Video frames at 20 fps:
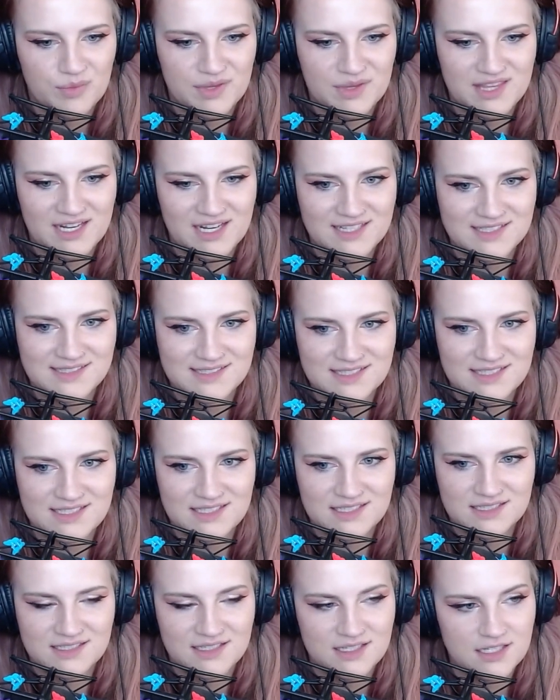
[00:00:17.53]
But then I
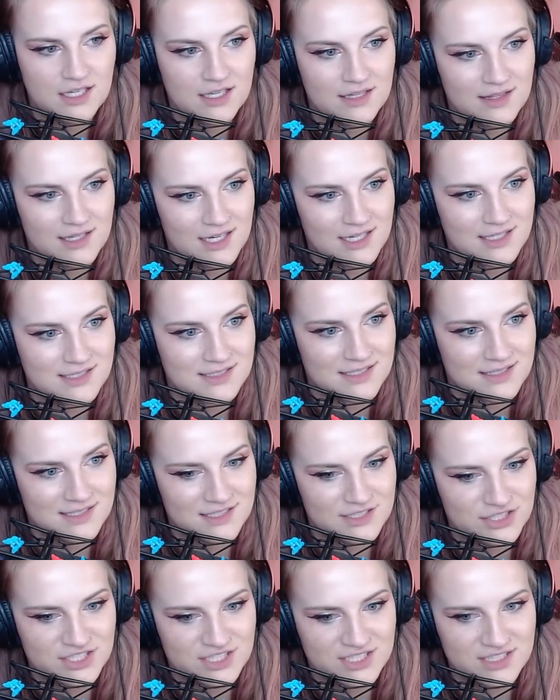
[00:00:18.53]
see
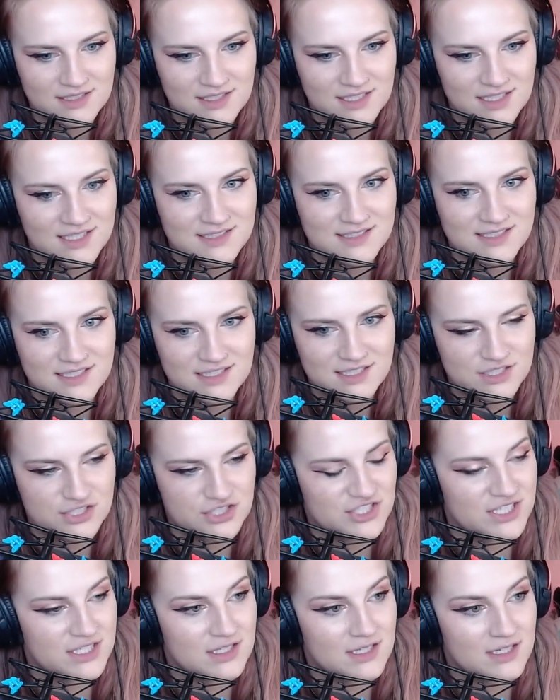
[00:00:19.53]
this shit. Then I see this
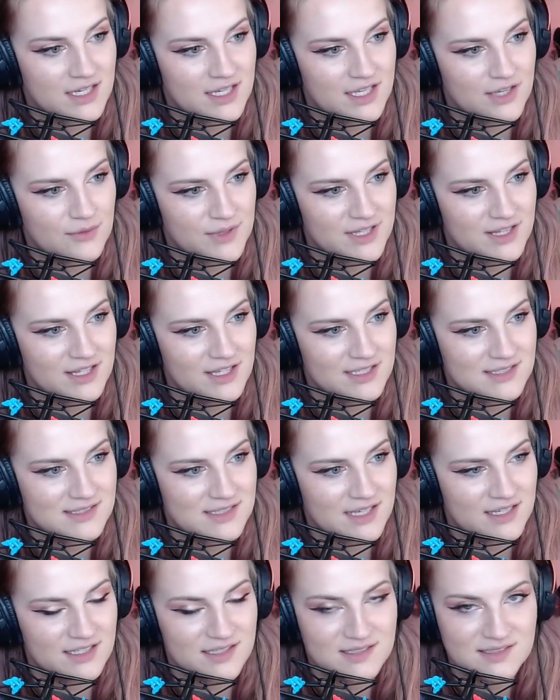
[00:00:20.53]
shit and I get really
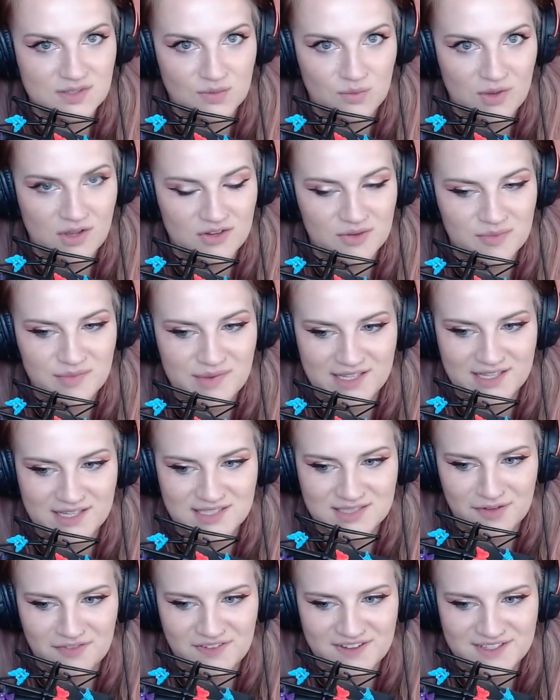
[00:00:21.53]
excited. So welcome back to
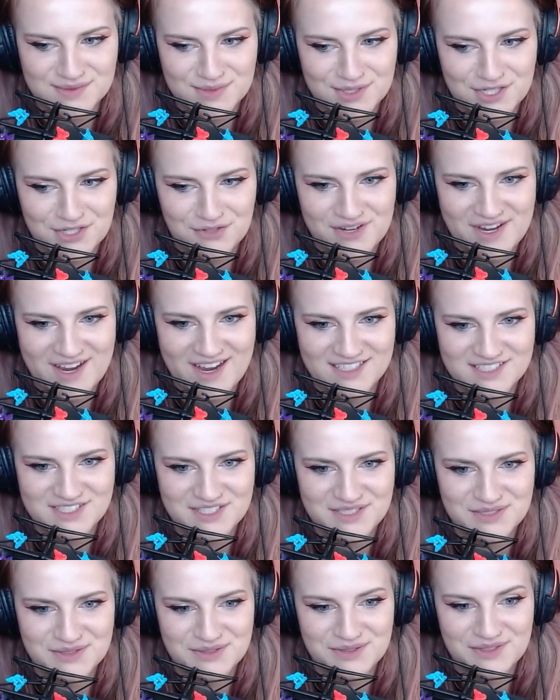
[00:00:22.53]
my face. We're going to react
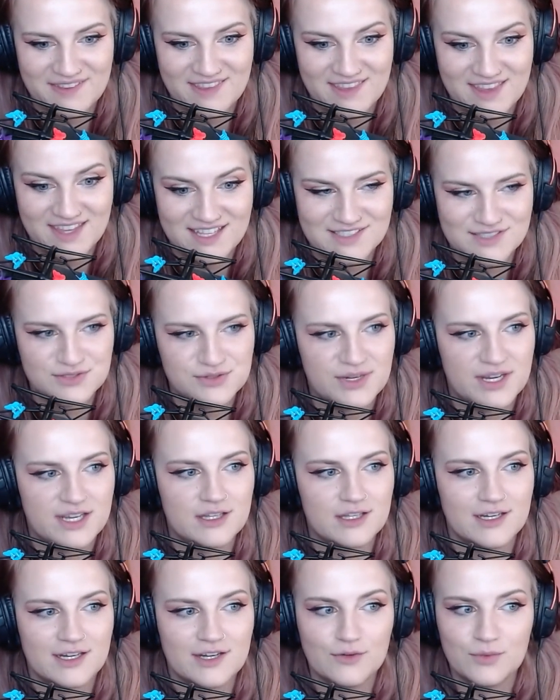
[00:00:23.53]
to this
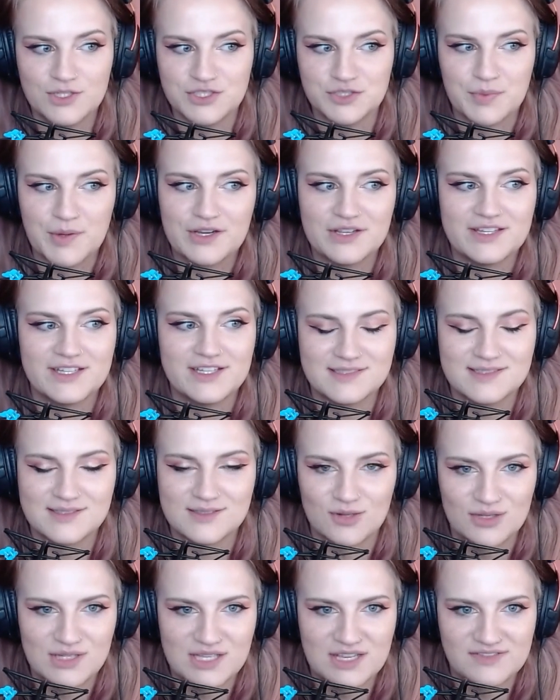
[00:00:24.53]
trailer, which apparently is
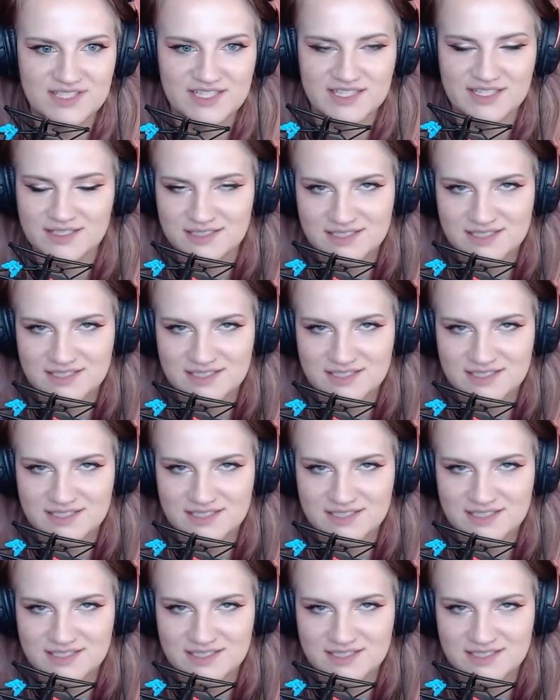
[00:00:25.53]
Solo Leveling.